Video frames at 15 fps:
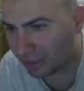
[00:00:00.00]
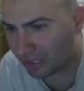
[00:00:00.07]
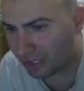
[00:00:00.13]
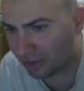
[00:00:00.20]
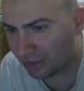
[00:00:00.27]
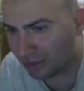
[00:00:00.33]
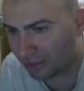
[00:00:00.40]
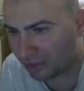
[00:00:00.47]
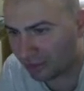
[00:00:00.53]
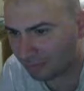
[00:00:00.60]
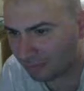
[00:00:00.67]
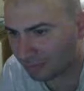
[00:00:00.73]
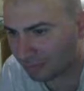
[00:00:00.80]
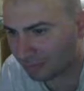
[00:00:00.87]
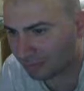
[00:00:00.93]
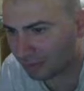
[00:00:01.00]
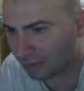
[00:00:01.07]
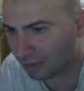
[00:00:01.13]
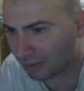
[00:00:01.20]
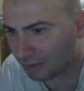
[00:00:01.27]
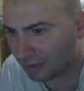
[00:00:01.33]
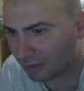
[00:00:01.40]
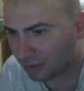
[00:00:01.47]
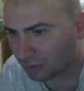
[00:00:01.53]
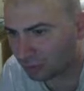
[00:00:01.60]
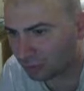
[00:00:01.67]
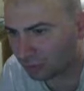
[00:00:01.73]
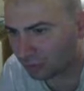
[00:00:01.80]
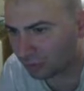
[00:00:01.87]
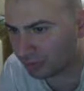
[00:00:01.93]

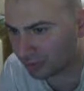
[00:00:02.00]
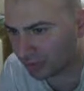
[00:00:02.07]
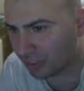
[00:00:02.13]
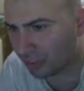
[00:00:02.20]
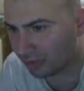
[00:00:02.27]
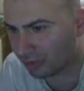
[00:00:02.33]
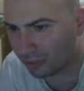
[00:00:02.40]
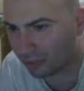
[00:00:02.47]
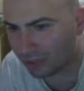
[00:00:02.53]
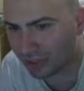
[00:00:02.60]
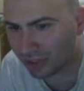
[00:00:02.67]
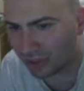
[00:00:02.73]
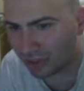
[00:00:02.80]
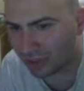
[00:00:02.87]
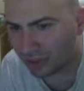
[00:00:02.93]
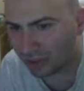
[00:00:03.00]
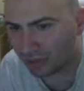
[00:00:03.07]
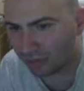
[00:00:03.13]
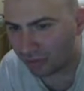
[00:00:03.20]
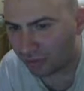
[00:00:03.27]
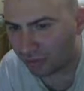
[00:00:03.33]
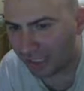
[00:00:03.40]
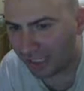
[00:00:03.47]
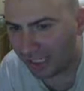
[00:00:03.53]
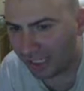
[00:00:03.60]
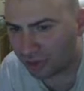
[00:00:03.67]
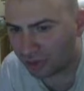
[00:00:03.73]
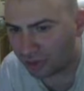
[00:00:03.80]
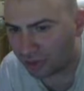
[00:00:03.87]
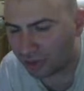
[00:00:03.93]
News Corp's Carey. Okay. For the
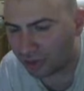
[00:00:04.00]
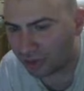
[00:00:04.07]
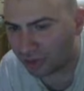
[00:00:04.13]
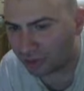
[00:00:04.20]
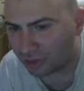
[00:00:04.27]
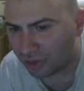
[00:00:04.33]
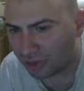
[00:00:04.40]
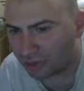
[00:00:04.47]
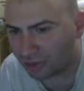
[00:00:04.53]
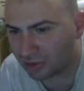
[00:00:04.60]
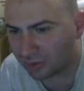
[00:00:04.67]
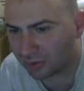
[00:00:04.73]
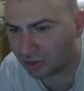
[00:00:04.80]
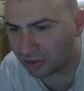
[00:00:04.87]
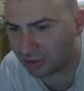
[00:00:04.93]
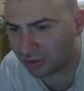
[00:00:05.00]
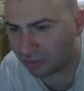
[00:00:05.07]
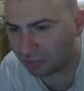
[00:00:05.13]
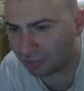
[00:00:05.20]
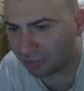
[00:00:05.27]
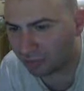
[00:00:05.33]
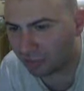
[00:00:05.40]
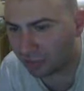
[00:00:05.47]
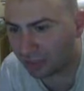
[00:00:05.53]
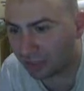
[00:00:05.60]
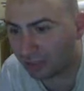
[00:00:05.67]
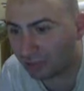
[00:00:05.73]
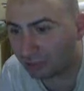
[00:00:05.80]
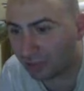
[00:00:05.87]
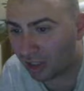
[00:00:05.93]
last 3 years, television production has
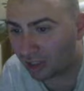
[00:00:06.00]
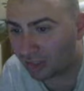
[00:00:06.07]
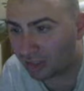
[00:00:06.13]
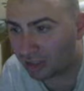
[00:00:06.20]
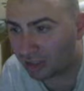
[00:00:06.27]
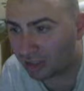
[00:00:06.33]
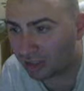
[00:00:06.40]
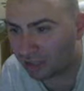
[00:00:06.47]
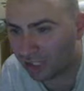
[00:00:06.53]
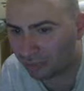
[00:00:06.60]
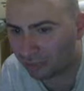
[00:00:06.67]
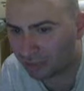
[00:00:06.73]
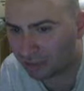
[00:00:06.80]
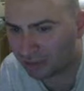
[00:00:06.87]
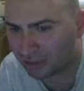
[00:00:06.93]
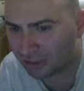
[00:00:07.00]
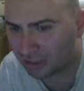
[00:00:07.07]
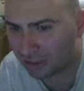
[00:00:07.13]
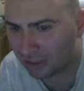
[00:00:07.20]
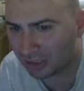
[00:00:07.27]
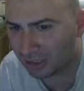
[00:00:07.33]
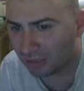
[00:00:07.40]
reported that Rothman and Galapagos.